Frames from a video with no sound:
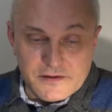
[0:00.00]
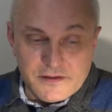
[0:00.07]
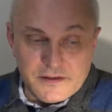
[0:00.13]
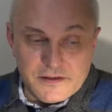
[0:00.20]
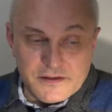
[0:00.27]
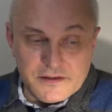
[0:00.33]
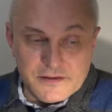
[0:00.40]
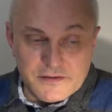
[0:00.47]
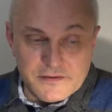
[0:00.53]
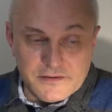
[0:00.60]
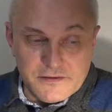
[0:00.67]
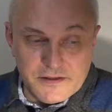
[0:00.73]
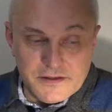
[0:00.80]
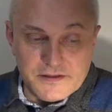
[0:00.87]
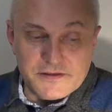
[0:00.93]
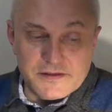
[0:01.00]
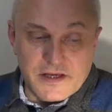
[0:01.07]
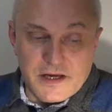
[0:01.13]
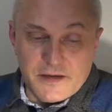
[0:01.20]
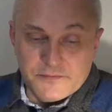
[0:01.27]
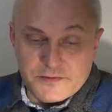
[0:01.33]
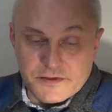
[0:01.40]
And this
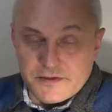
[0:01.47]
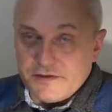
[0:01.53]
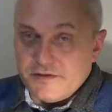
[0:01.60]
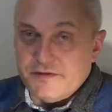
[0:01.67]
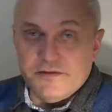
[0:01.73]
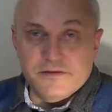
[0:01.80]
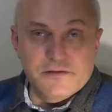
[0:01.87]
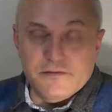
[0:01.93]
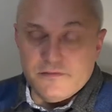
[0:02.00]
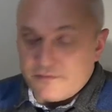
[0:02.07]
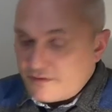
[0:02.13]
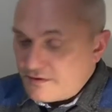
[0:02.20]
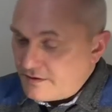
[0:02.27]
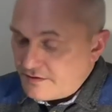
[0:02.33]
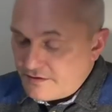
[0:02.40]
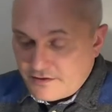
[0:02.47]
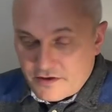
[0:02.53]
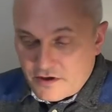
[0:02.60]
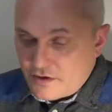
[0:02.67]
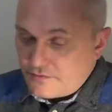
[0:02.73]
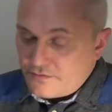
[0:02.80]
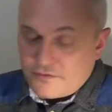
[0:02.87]
emptiness,
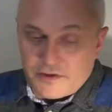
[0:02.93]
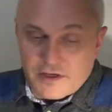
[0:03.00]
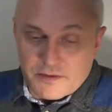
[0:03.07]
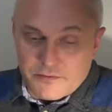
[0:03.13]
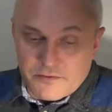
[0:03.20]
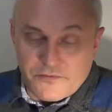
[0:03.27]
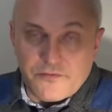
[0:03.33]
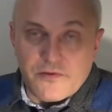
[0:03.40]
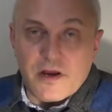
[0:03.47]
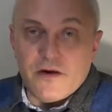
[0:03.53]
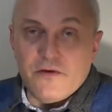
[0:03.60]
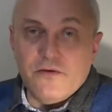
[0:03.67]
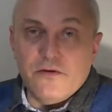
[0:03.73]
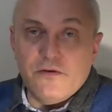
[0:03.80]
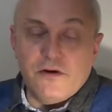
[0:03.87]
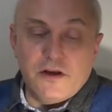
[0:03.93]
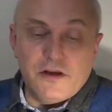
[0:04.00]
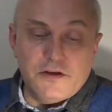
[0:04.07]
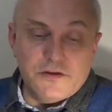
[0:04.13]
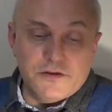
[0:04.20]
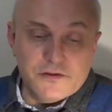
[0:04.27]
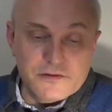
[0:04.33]
you can be very
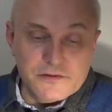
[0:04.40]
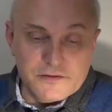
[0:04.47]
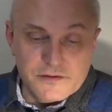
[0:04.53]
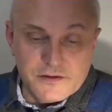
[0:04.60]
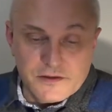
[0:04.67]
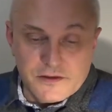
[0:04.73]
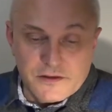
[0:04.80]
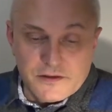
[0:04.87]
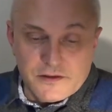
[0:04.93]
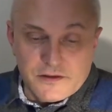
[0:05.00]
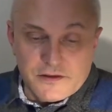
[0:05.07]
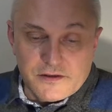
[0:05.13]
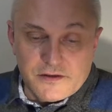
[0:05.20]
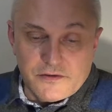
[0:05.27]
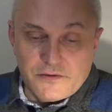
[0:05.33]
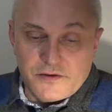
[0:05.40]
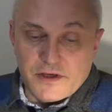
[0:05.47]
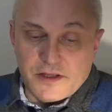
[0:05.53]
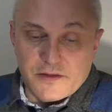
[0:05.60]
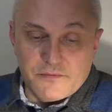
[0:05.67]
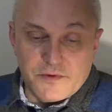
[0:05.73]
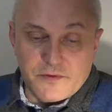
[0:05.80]
rich, you
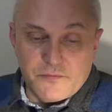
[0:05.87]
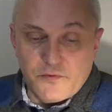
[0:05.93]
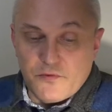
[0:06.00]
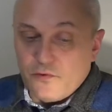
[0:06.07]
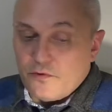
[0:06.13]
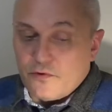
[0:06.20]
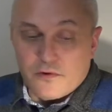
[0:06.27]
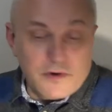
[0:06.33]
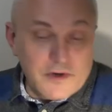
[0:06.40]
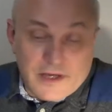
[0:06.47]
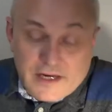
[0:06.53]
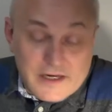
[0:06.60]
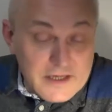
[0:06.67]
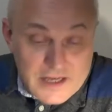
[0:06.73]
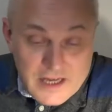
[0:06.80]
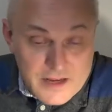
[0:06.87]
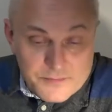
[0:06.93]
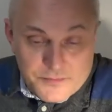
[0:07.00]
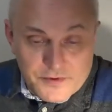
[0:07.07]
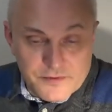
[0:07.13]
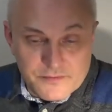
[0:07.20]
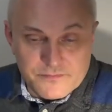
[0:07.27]
can be poor and
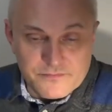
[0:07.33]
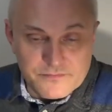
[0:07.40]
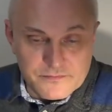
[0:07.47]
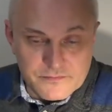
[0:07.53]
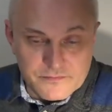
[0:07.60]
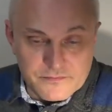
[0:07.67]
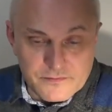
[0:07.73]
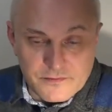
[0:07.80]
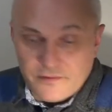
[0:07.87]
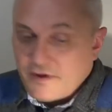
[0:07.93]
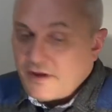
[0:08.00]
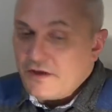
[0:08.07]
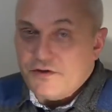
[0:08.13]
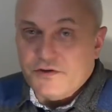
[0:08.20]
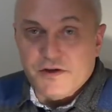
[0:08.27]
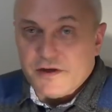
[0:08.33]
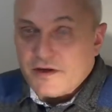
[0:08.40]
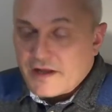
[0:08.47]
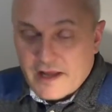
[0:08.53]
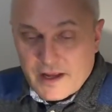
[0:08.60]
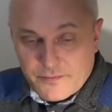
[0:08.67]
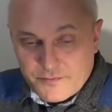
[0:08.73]
happy, rich and
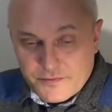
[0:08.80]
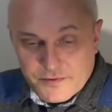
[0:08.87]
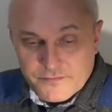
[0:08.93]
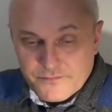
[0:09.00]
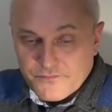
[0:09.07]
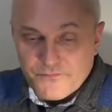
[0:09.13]
happy.